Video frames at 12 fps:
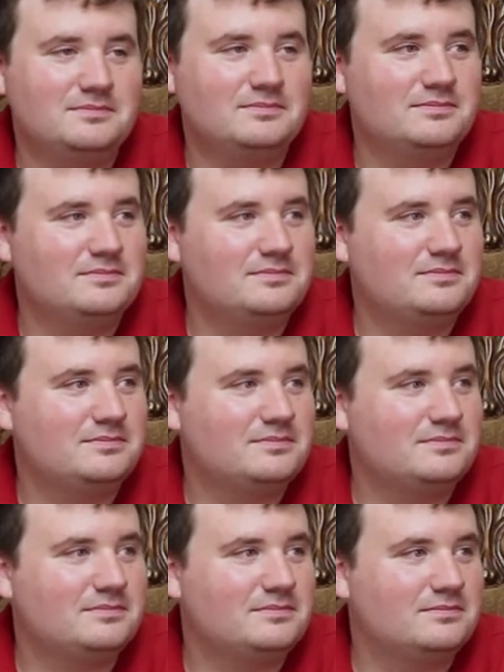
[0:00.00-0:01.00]

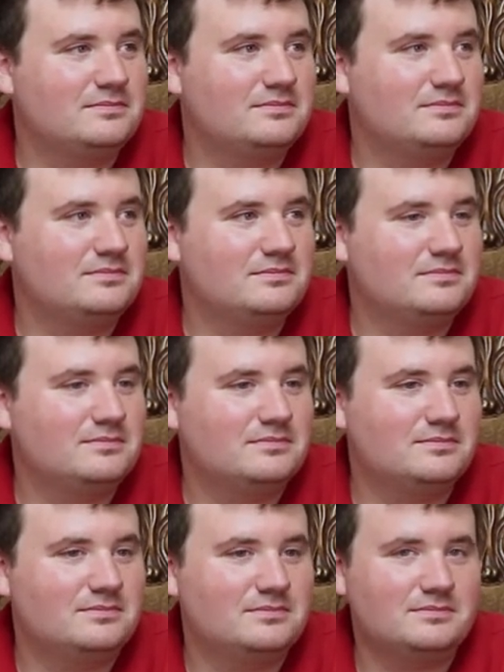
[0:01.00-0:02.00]

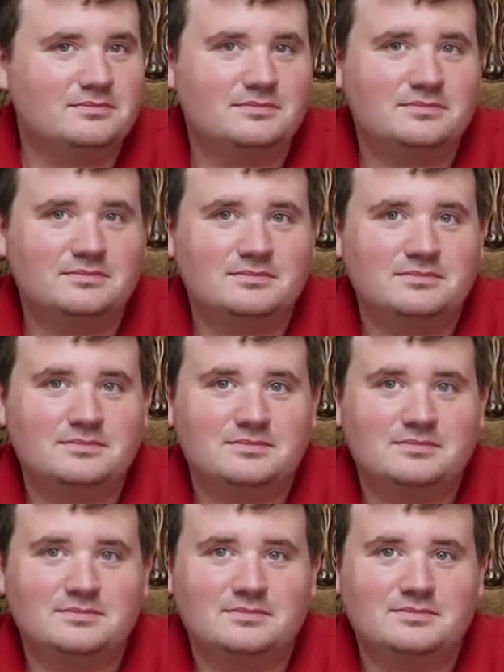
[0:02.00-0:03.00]

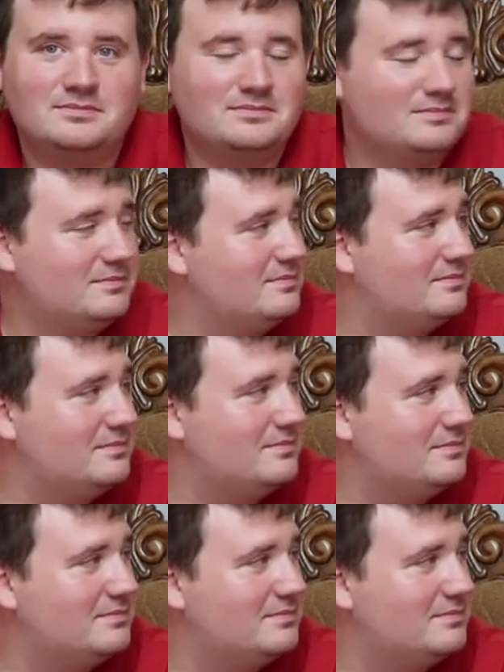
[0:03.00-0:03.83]
(silent)